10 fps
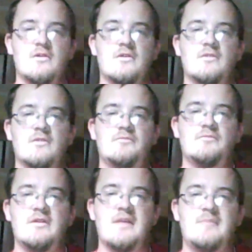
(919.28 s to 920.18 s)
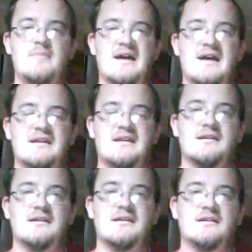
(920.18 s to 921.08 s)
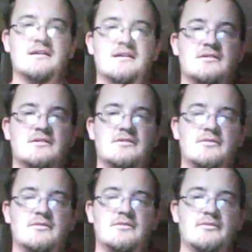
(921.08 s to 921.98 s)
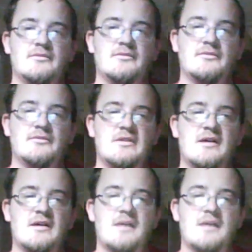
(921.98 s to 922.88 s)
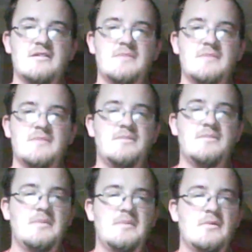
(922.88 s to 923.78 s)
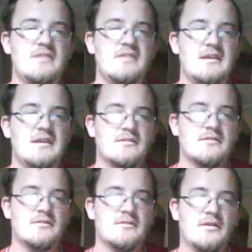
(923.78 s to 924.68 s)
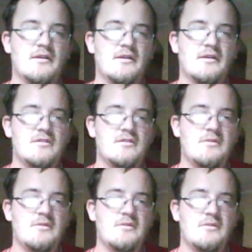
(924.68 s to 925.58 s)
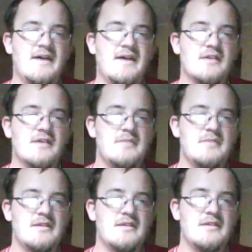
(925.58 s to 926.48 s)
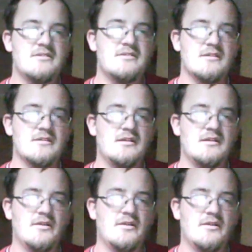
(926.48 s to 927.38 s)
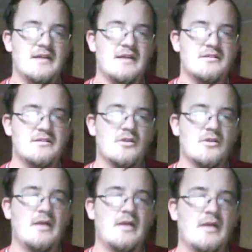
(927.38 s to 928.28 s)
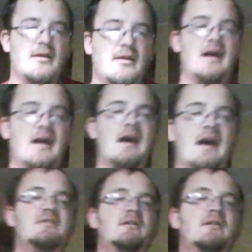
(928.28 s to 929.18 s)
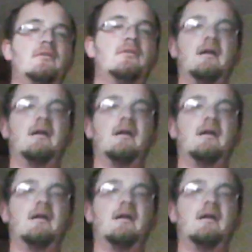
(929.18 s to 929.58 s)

with the comments because people want to see. So there were five comments and all that. Well, I took, well, because I had to vote on my own poll to get the results.